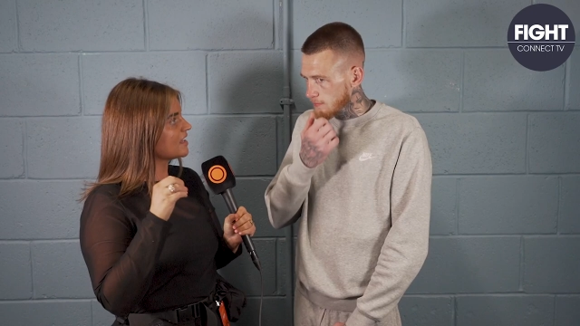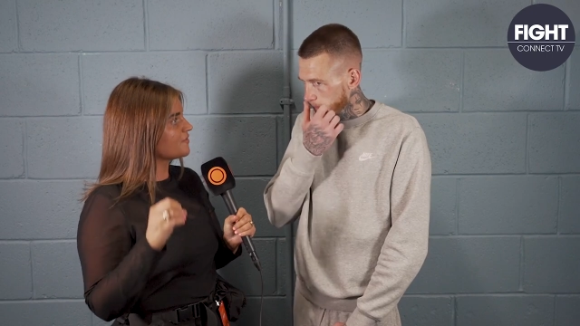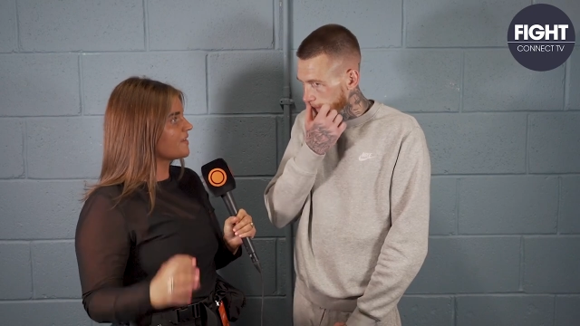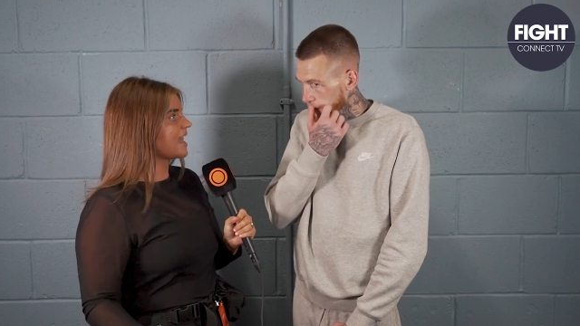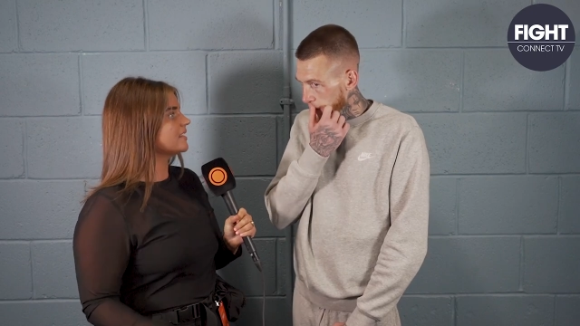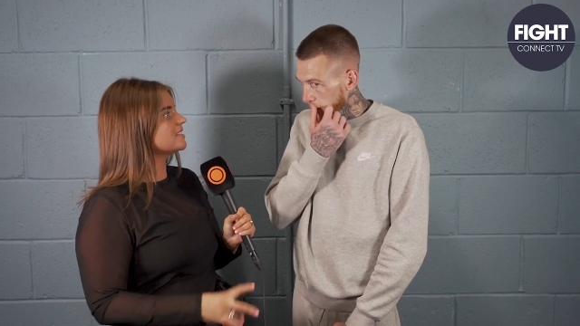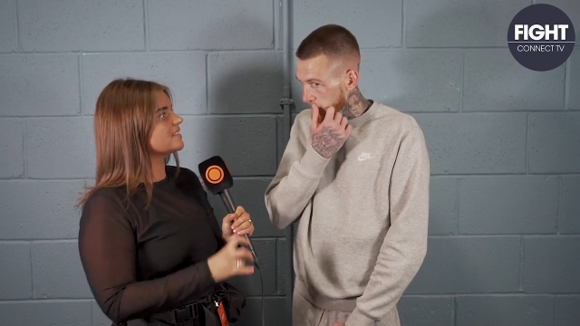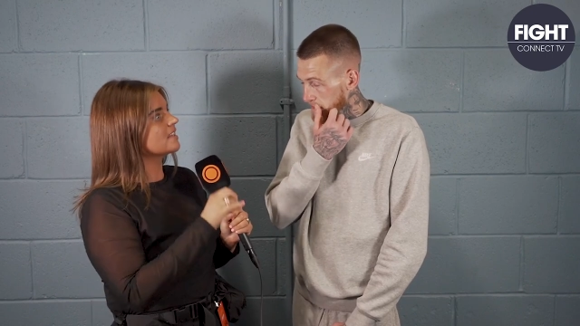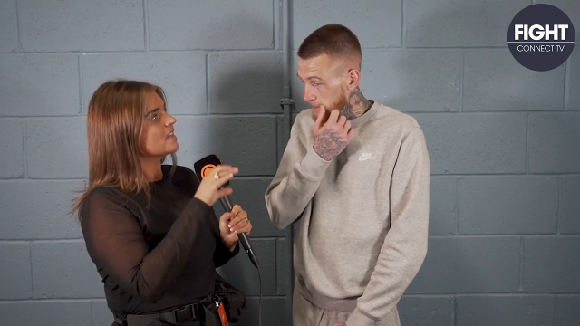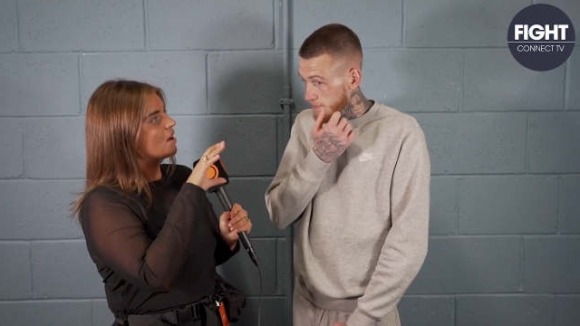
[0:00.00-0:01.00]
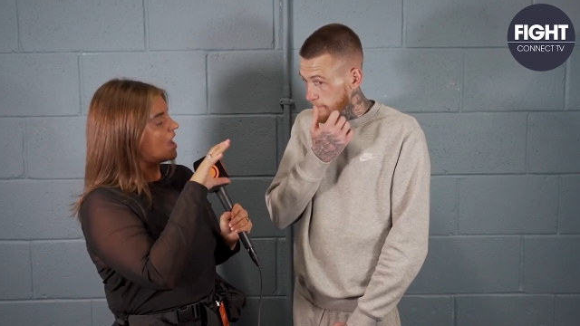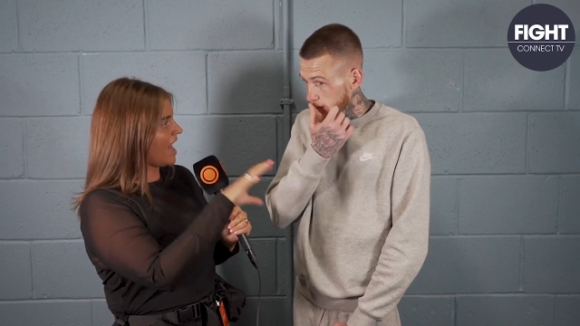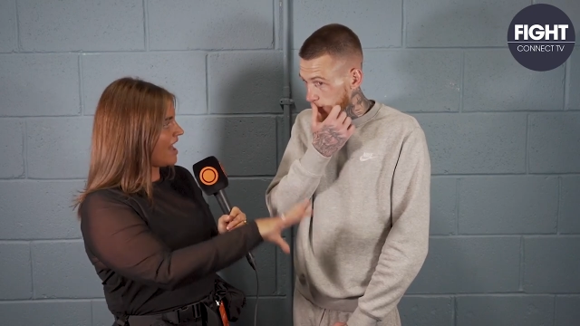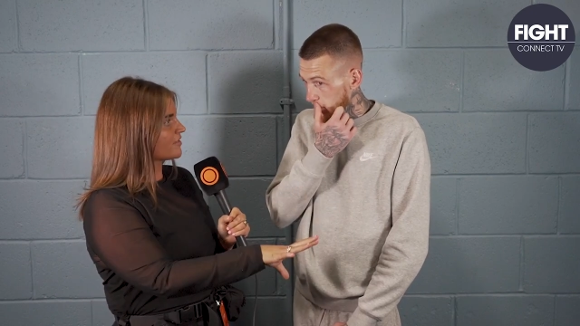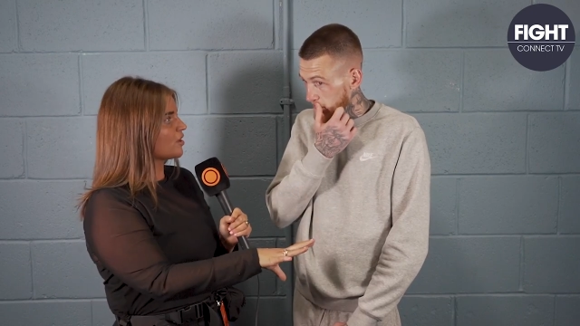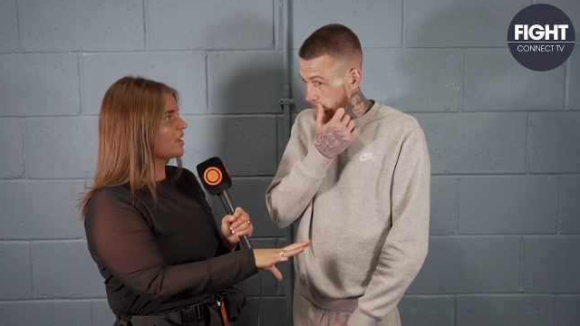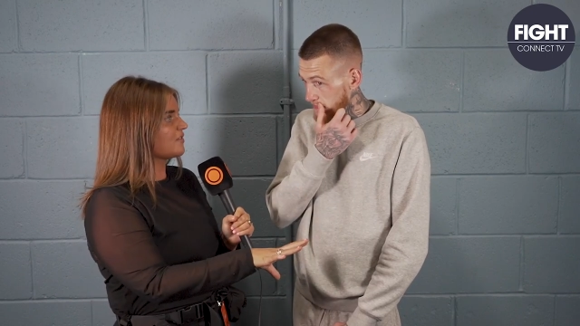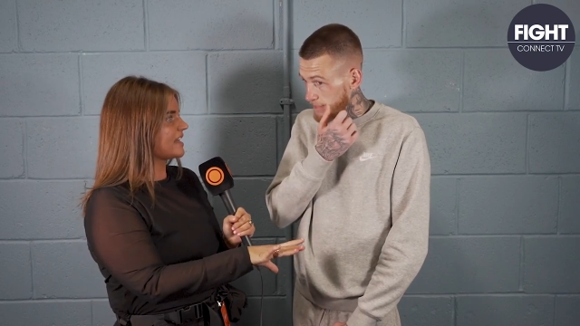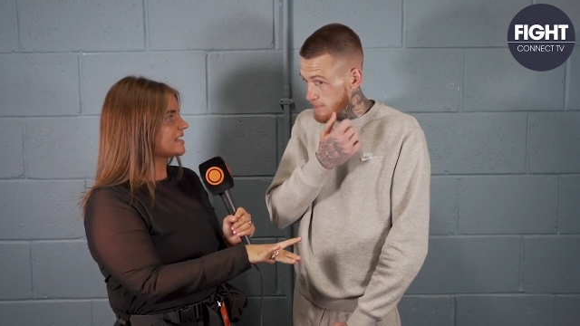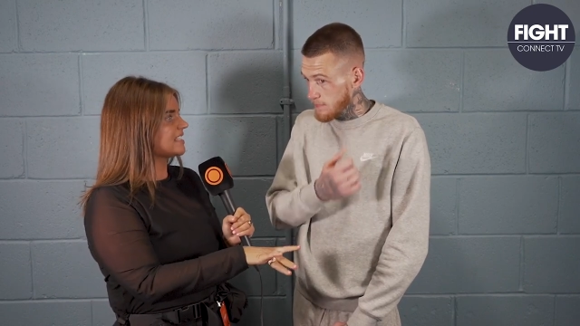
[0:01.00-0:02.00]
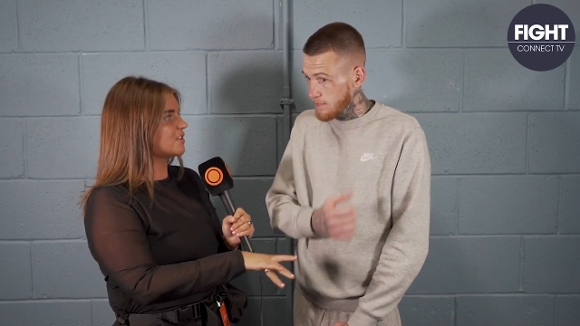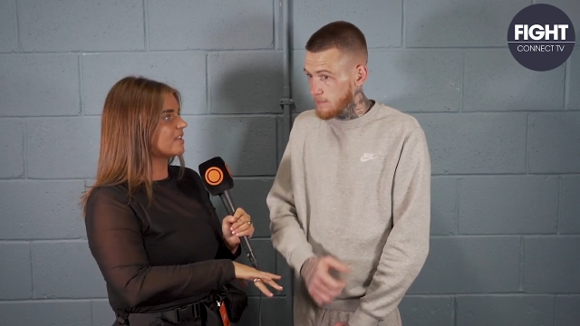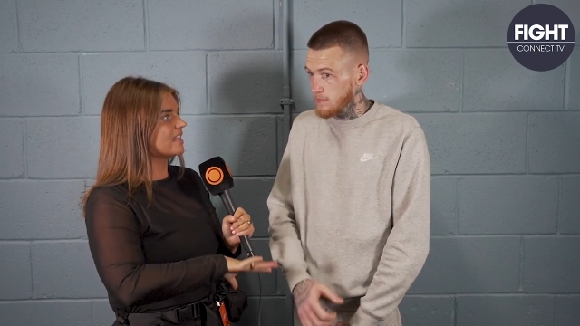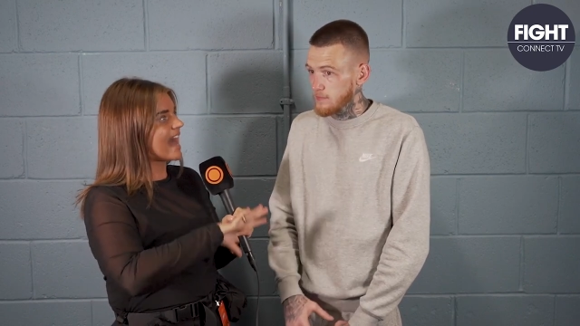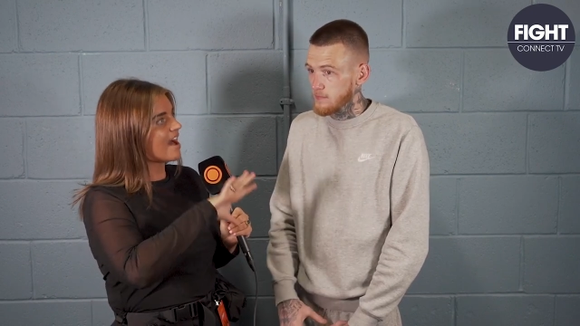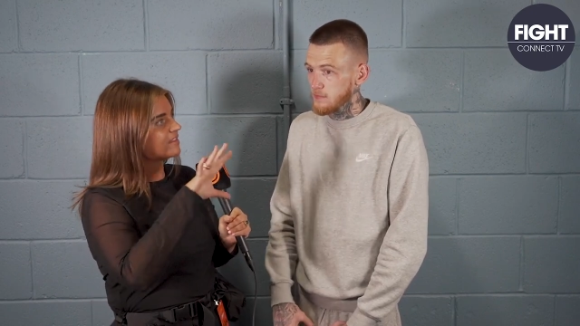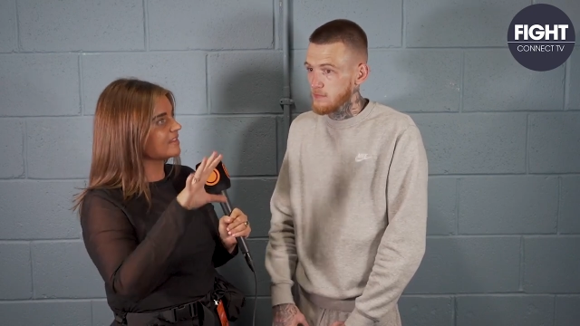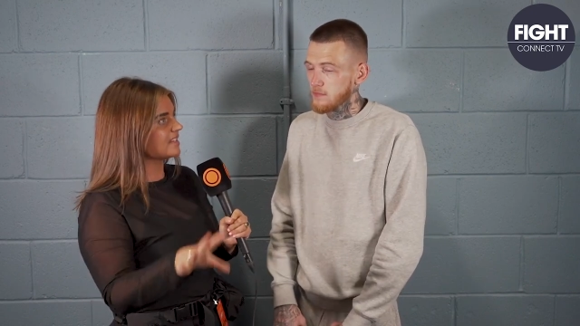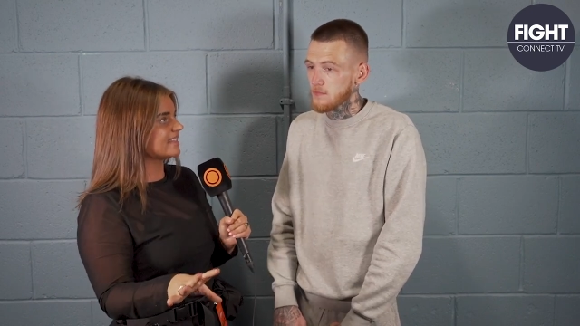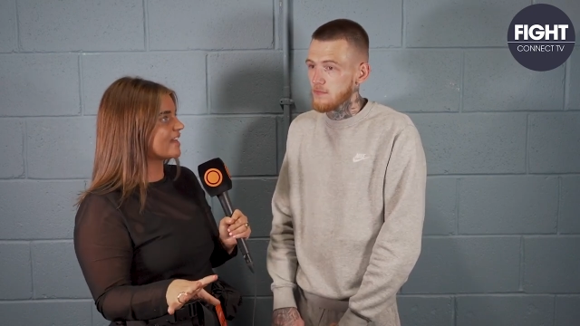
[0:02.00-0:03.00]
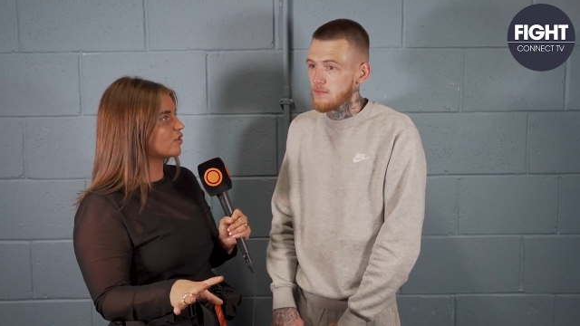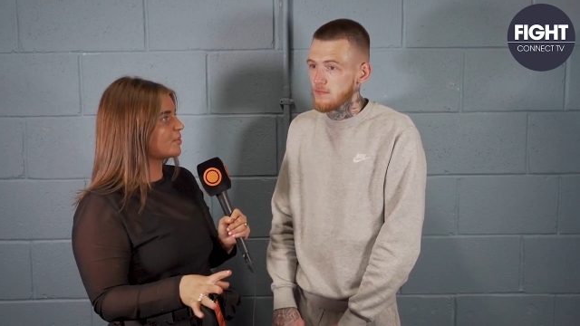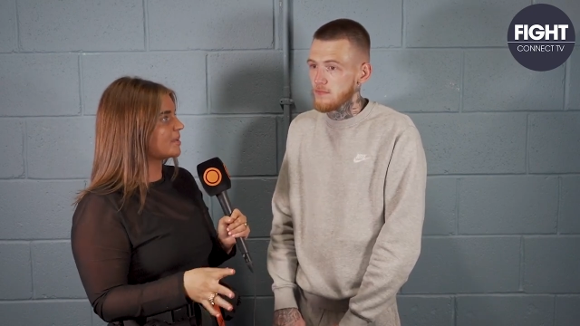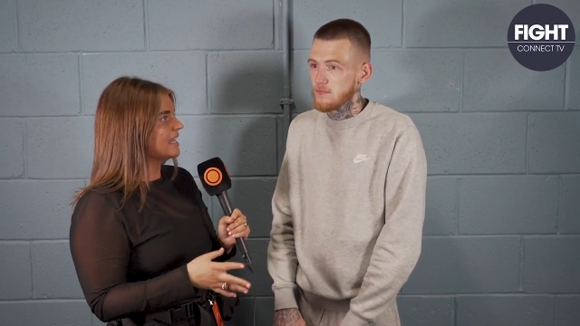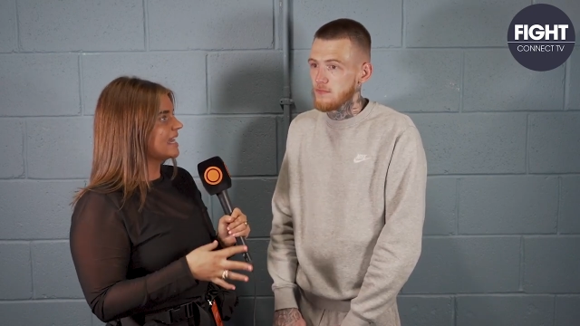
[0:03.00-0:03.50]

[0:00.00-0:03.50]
Speaker 1: the events, having IFL TV, having this setup,